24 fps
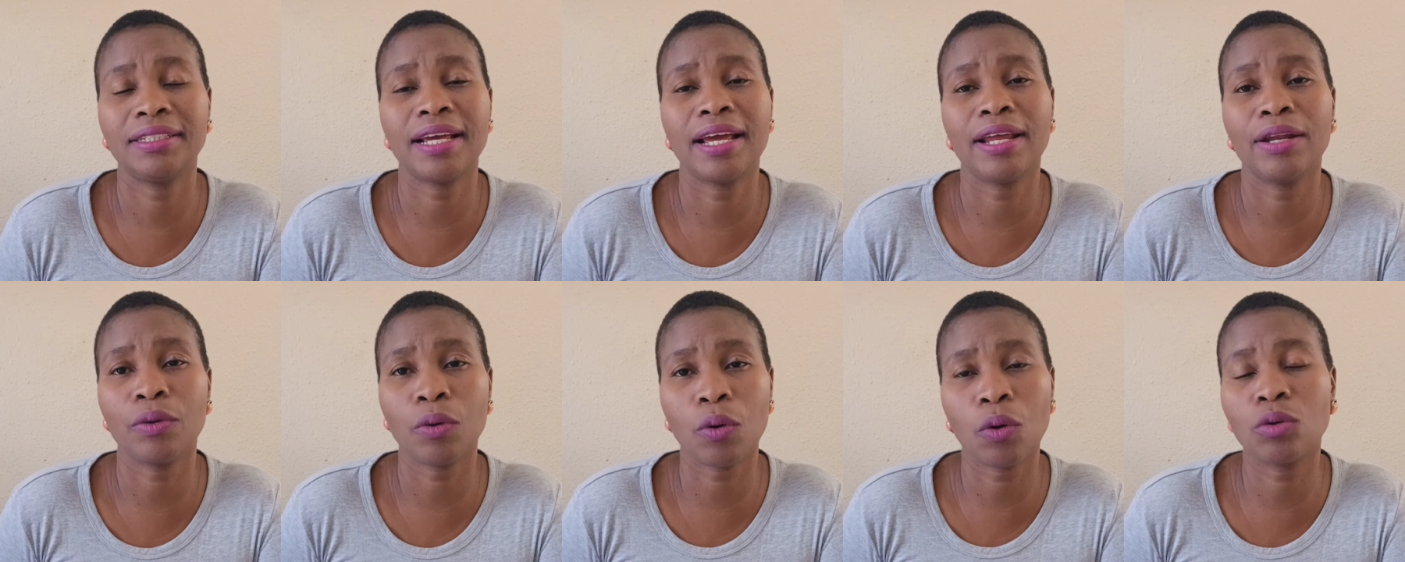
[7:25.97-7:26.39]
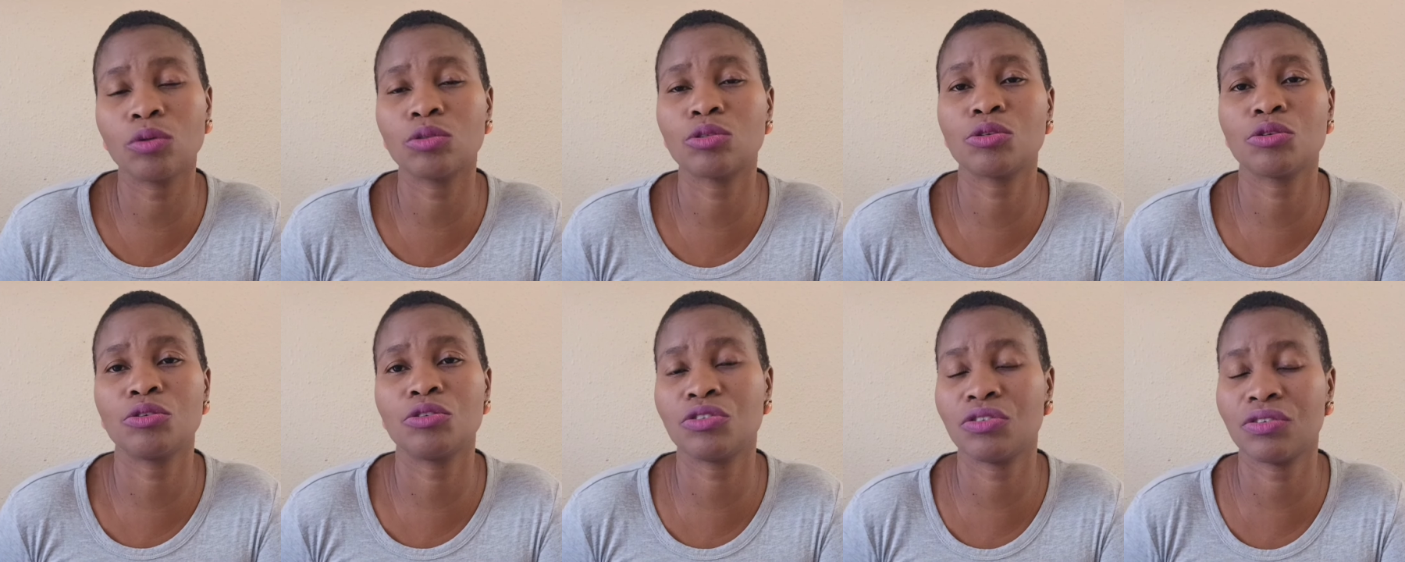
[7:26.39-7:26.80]
and
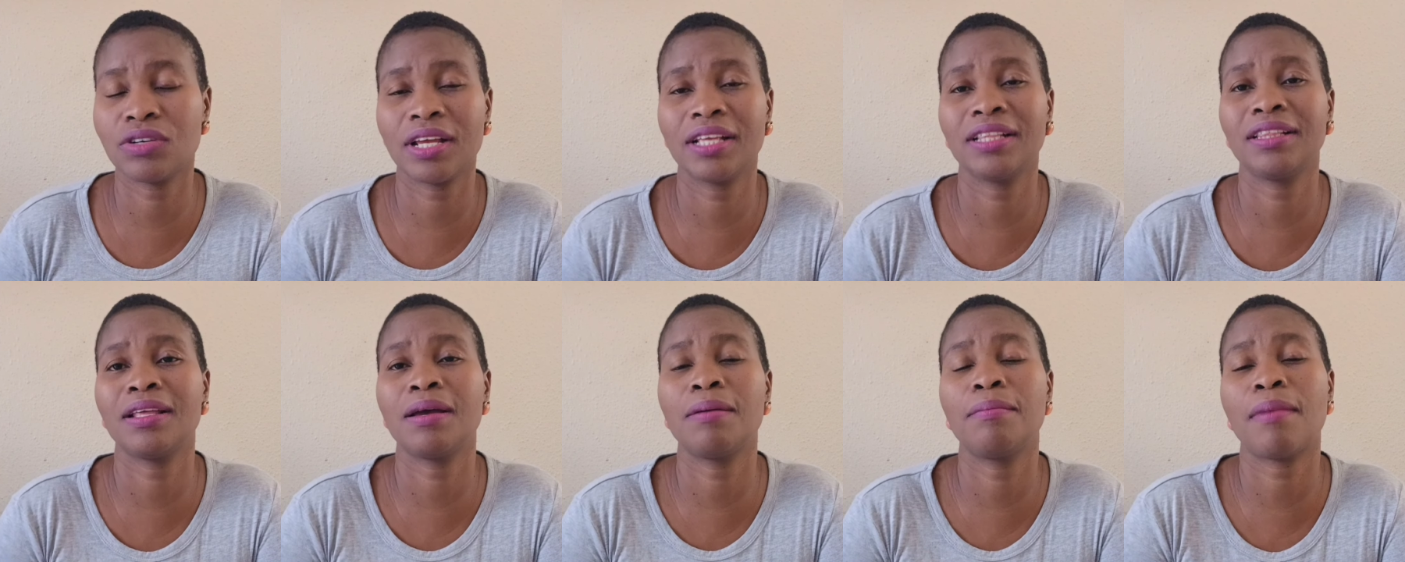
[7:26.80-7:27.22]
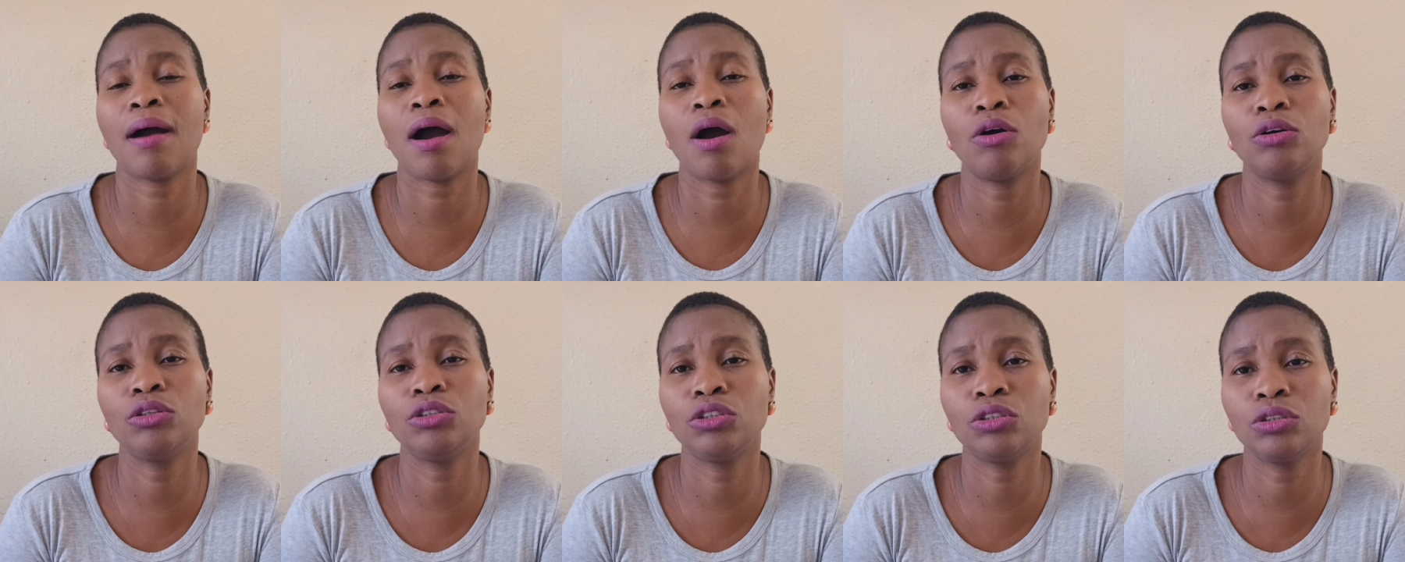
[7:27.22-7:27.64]
also train them
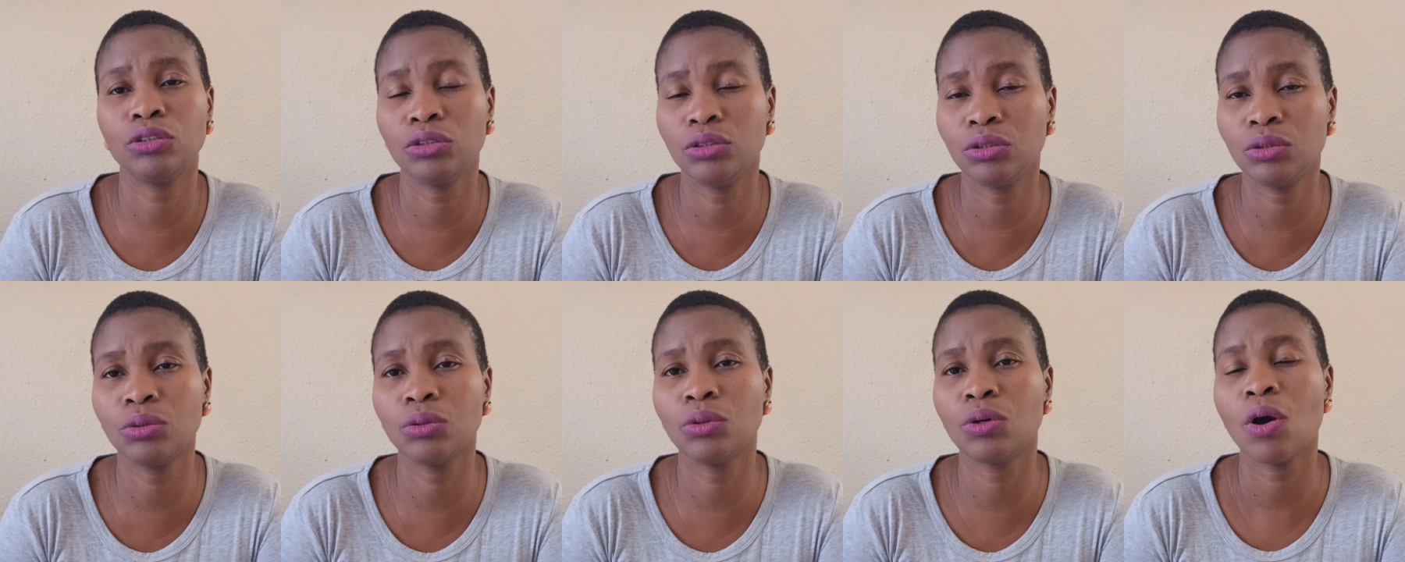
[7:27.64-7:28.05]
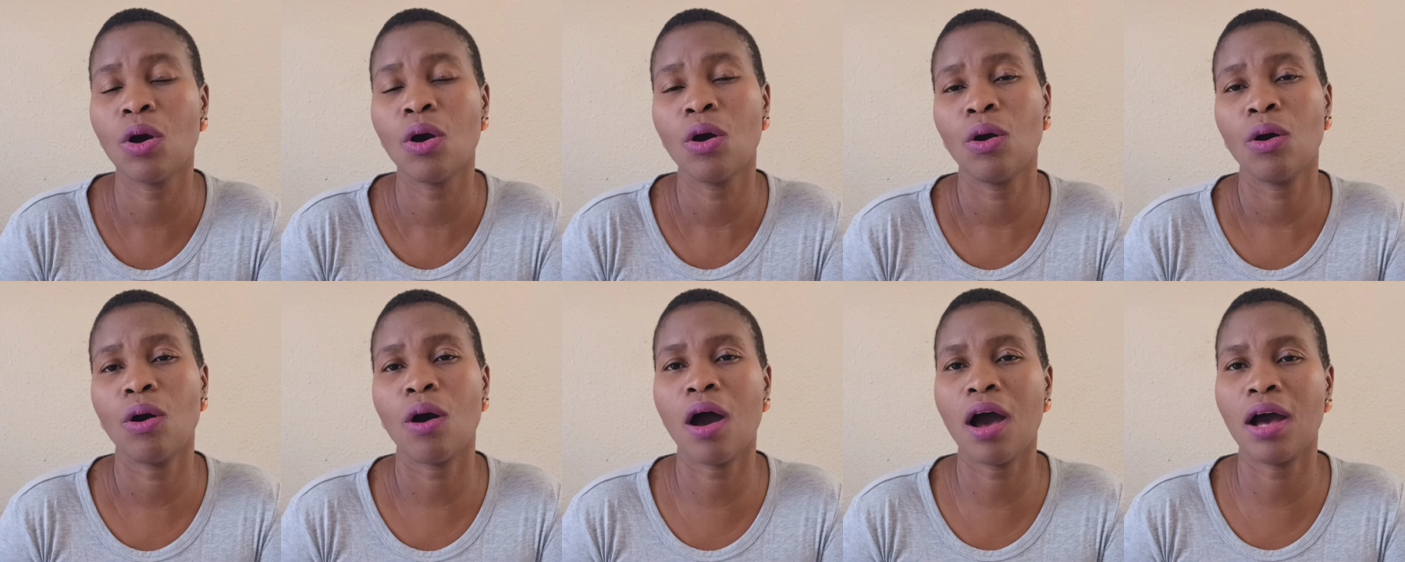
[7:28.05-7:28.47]
how to do
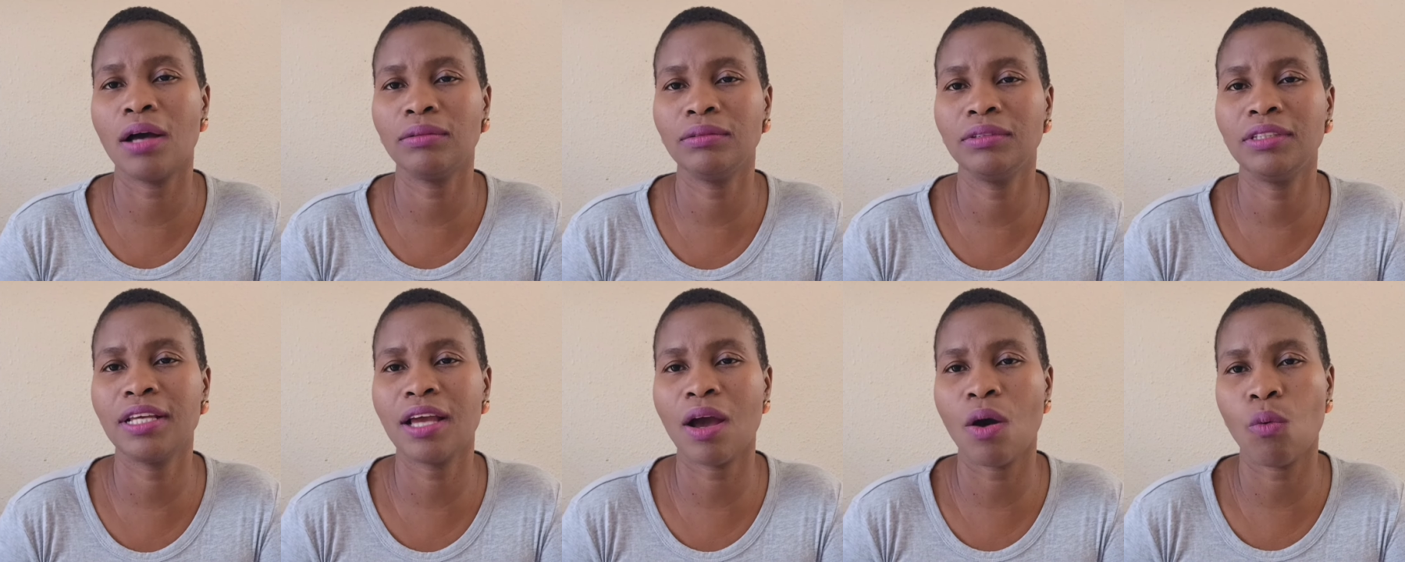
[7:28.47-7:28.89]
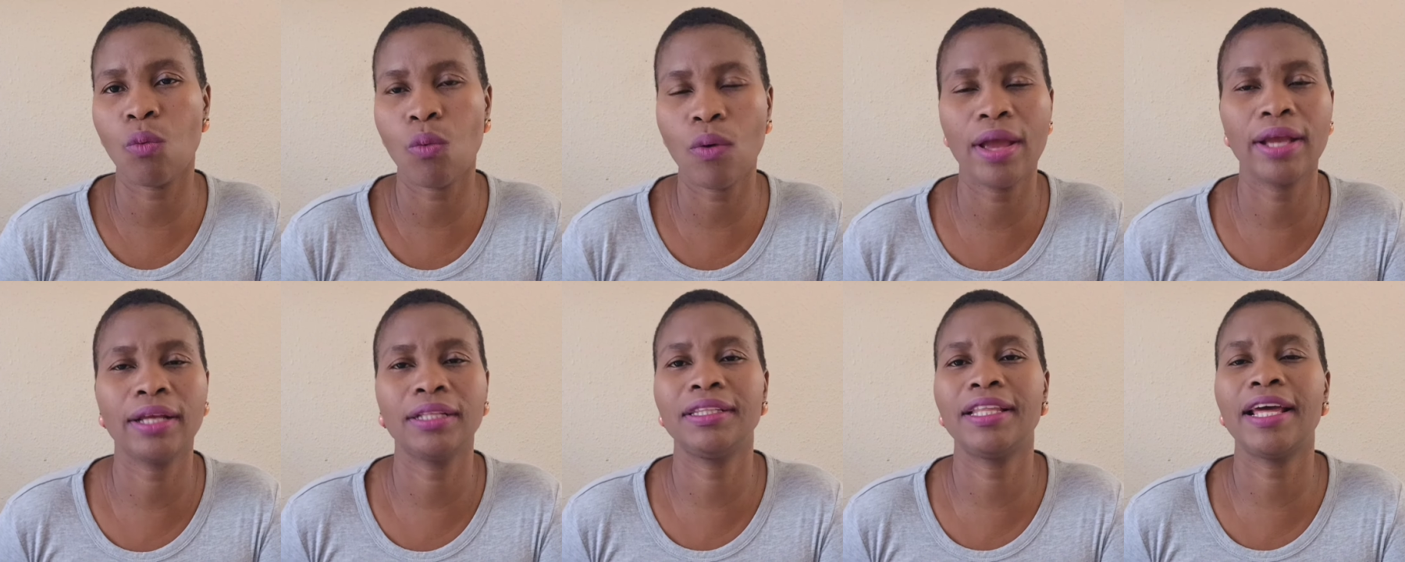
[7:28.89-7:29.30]
their work.